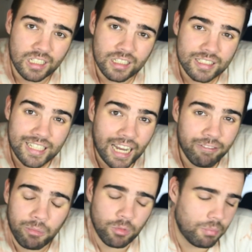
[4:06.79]

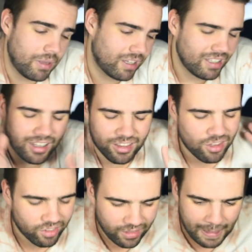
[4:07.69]
Skyrim was big. Yeah, it's
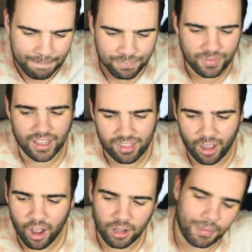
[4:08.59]
a
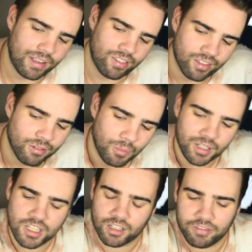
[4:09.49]
hark back to when the
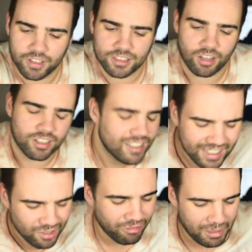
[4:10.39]
channel first started. That's
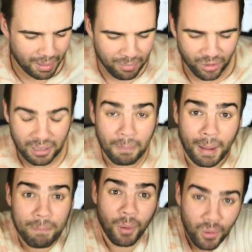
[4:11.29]
not really my point. My
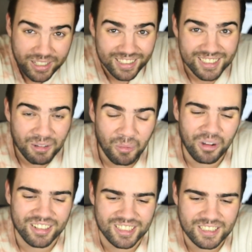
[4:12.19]
point
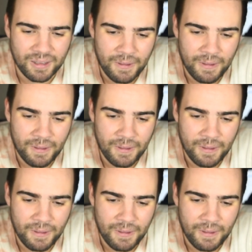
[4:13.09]
was,